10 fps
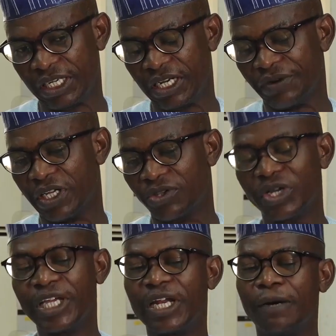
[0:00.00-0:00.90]
that we are
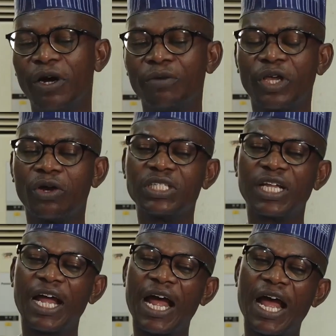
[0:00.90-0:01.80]
talking about, because
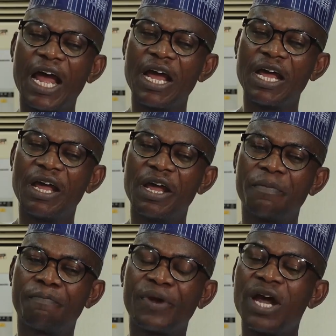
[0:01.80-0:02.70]

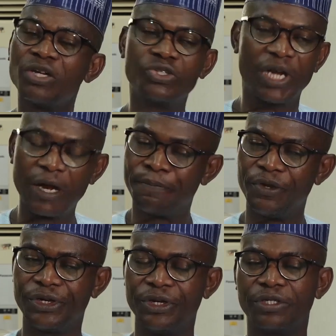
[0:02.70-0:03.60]
prior to that
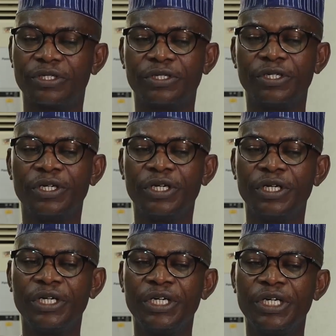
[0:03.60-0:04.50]
period,
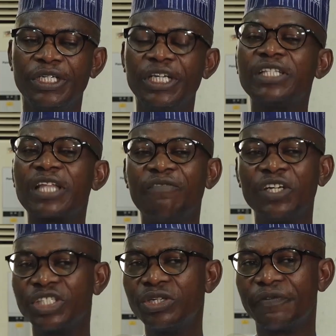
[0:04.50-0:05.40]
the
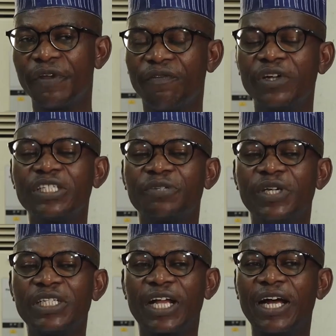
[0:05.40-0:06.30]
intervention of the fund is
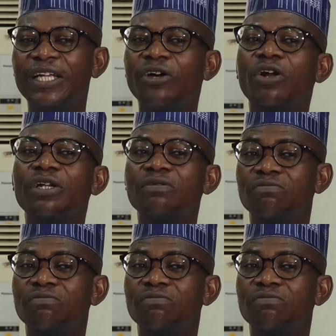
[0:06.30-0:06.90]
basically on